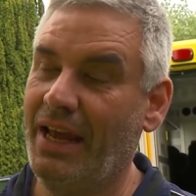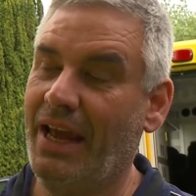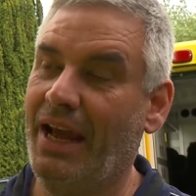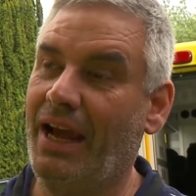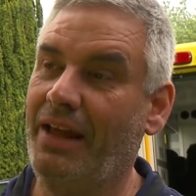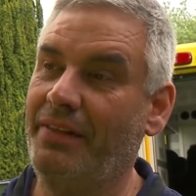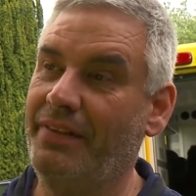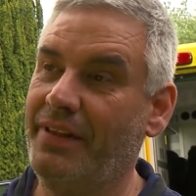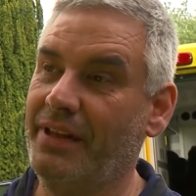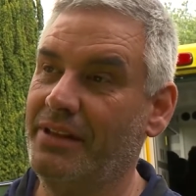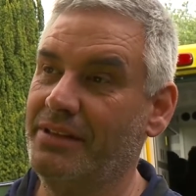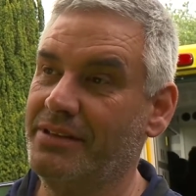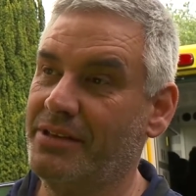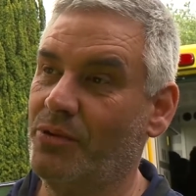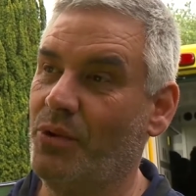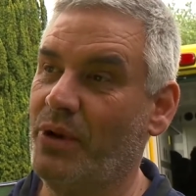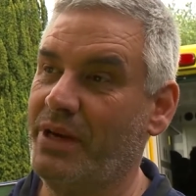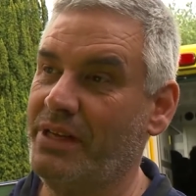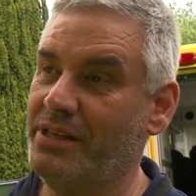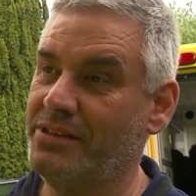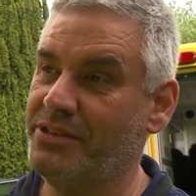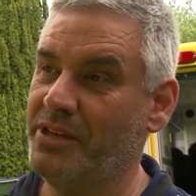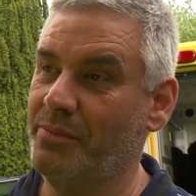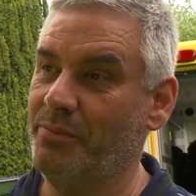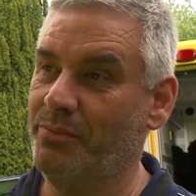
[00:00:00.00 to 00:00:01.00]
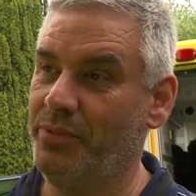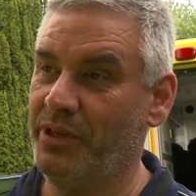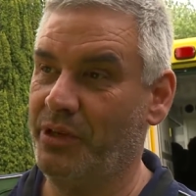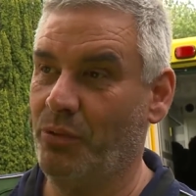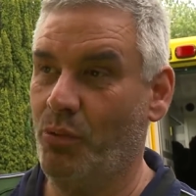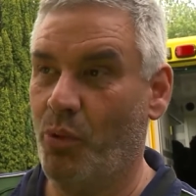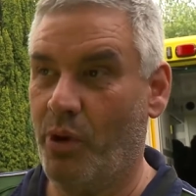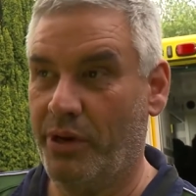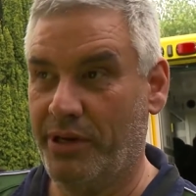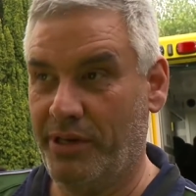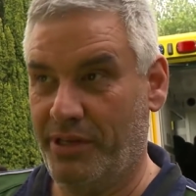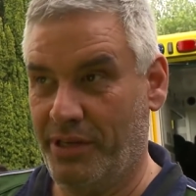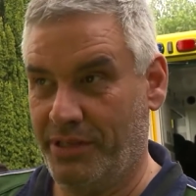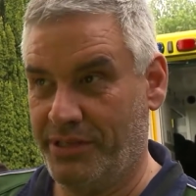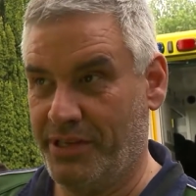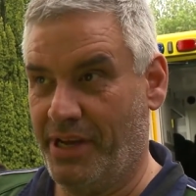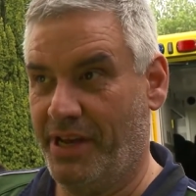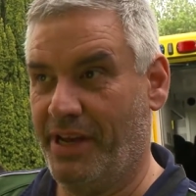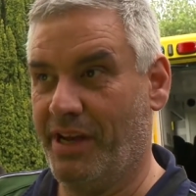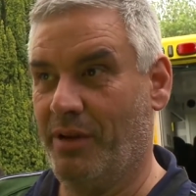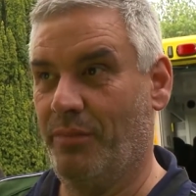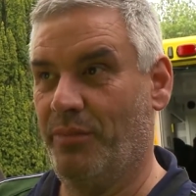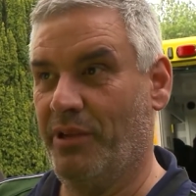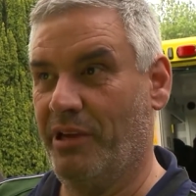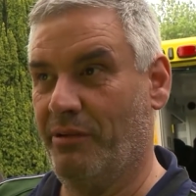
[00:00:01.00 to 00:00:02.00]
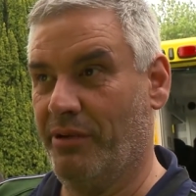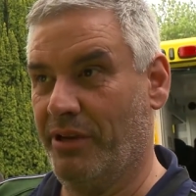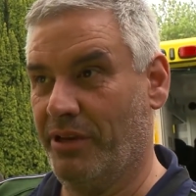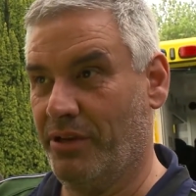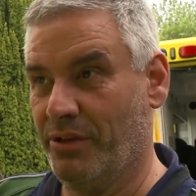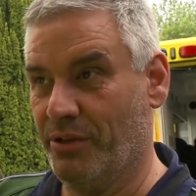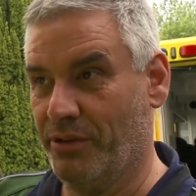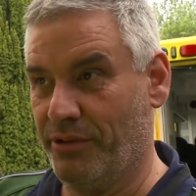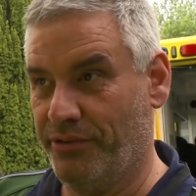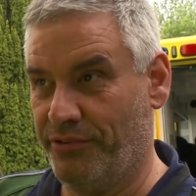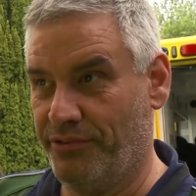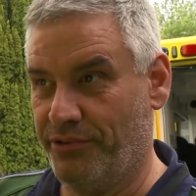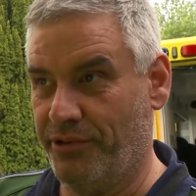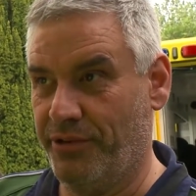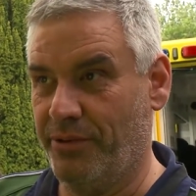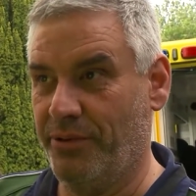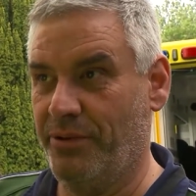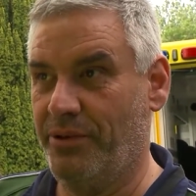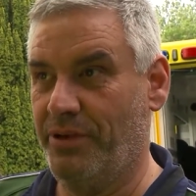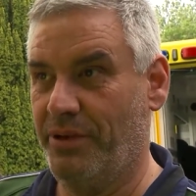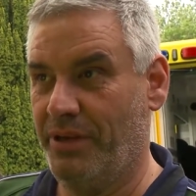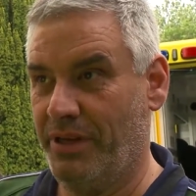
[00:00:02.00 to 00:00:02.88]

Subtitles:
and then quite simply, one at a time, they would go through